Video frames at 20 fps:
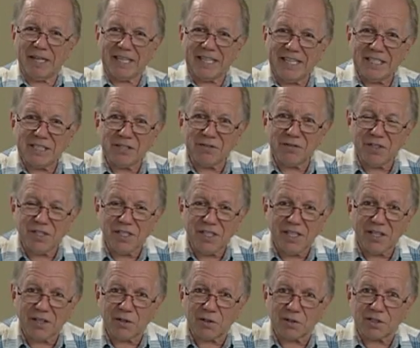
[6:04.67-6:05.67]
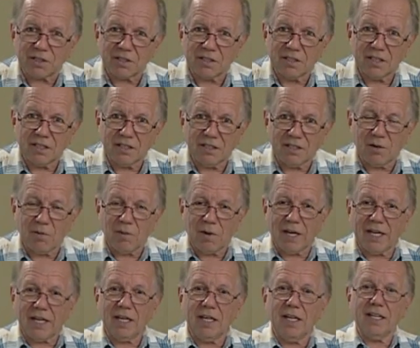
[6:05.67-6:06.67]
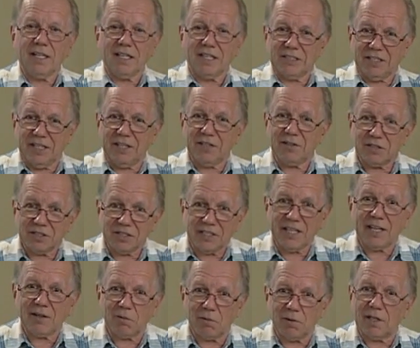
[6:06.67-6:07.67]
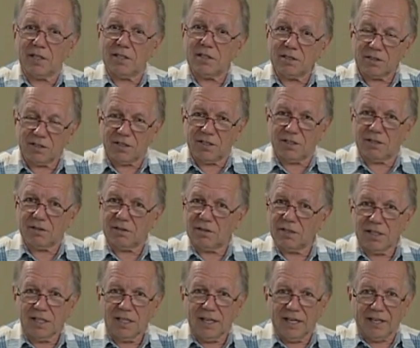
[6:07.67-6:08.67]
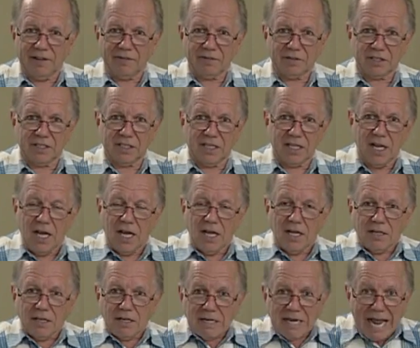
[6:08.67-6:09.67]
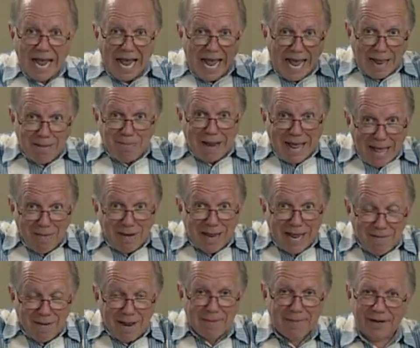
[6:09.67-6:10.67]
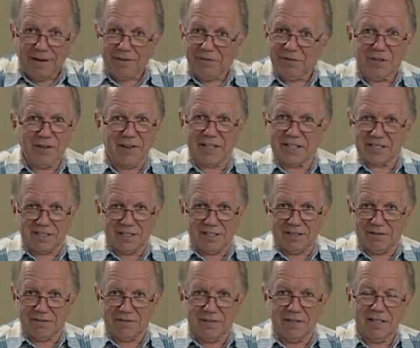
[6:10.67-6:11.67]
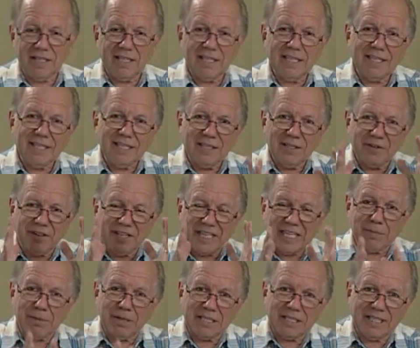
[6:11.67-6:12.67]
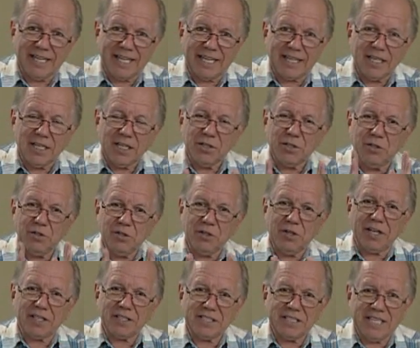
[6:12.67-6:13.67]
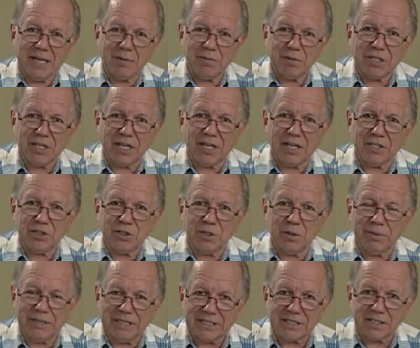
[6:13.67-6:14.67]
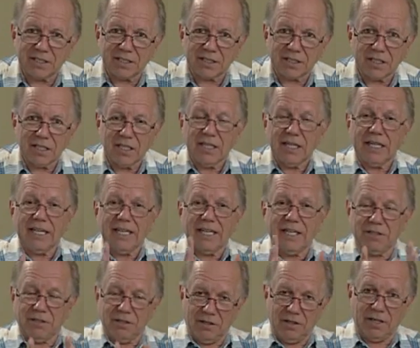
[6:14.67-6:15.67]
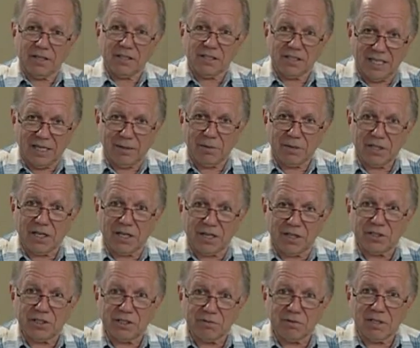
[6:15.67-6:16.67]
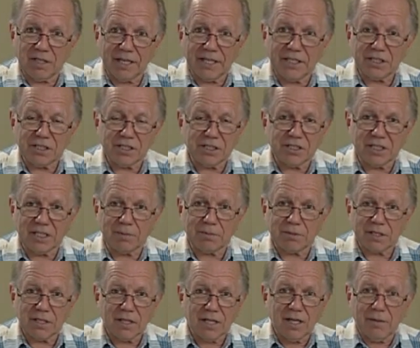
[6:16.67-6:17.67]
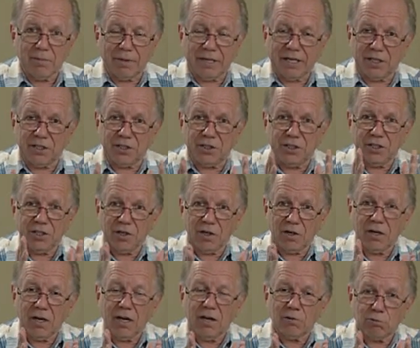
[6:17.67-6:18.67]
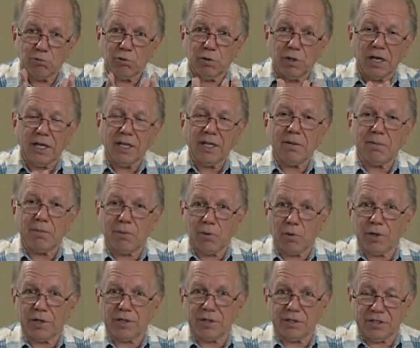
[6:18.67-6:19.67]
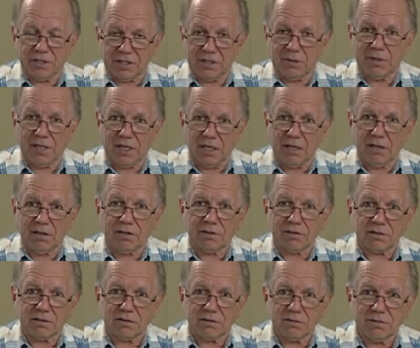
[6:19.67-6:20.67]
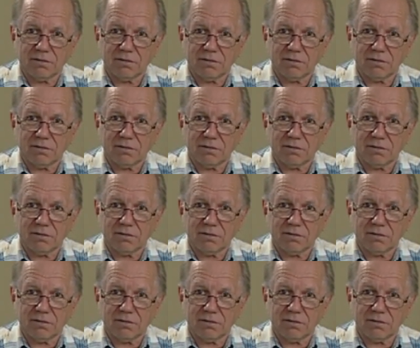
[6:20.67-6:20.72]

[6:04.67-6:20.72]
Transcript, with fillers: my kids for years. You know why? Because they understand one, two. And I have to say, ah, blah, blah, blah, blah. I don't do that stuff. Think about that. Do not sabotage your business and do not sabotage your relationships because you're really important to somebody else.